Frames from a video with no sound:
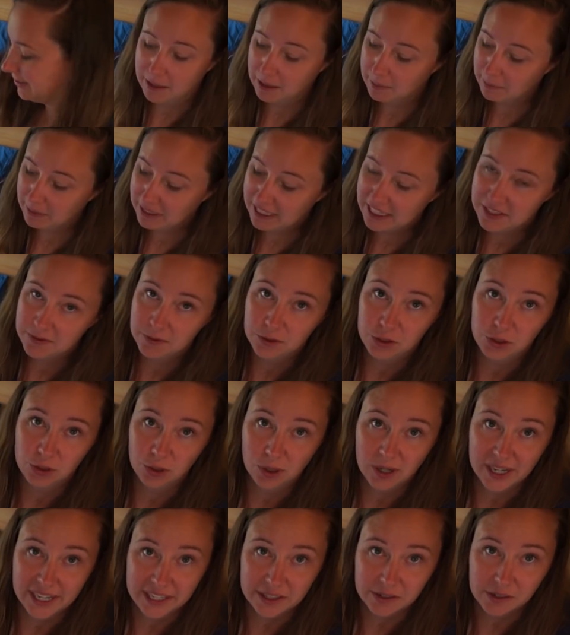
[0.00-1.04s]
A place for
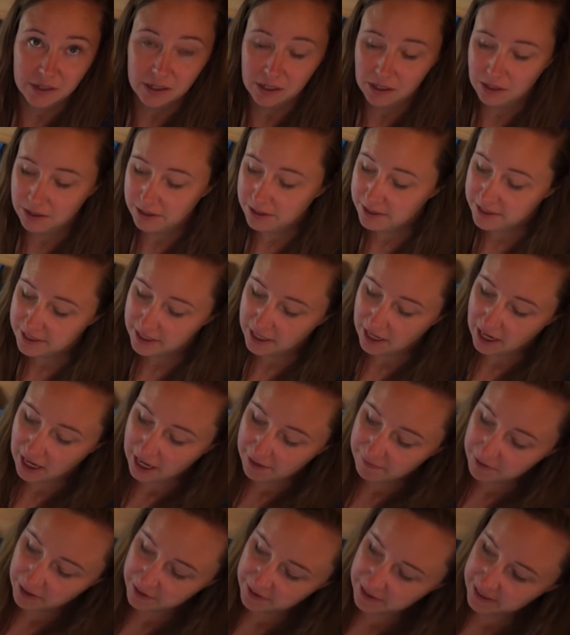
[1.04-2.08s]
drying your clothes.
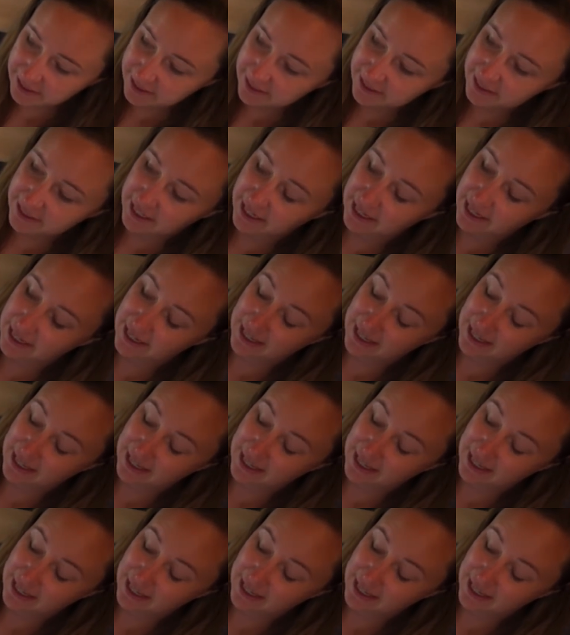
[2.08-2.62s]
I've got this.